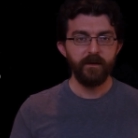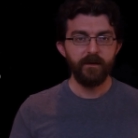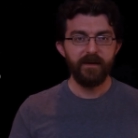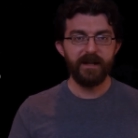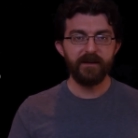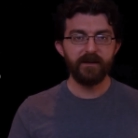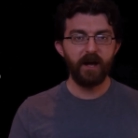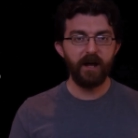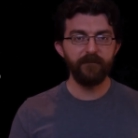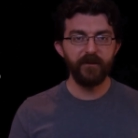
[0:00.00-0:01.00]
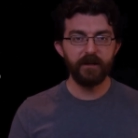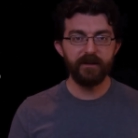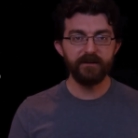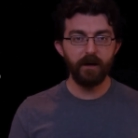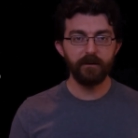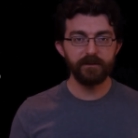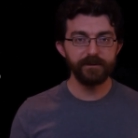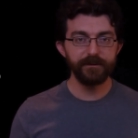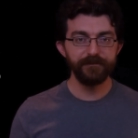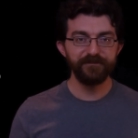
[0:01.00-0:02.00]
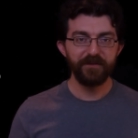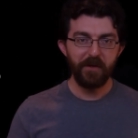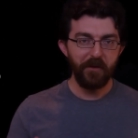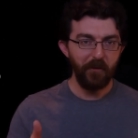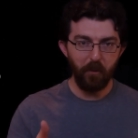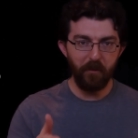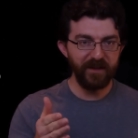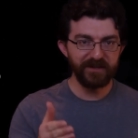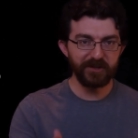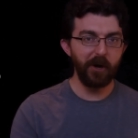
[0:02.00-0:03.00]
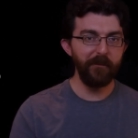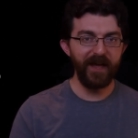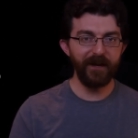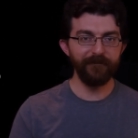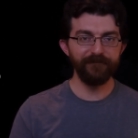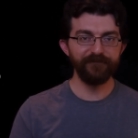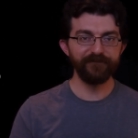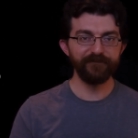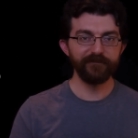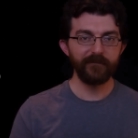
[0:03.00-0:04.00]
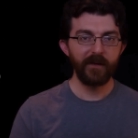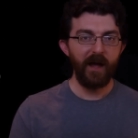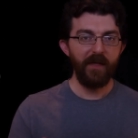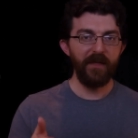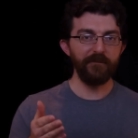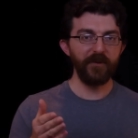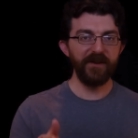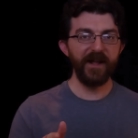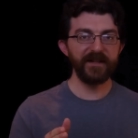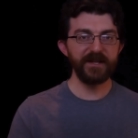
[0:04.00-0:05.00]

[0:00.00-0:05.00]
It confidently dunks on this straw man, then predicts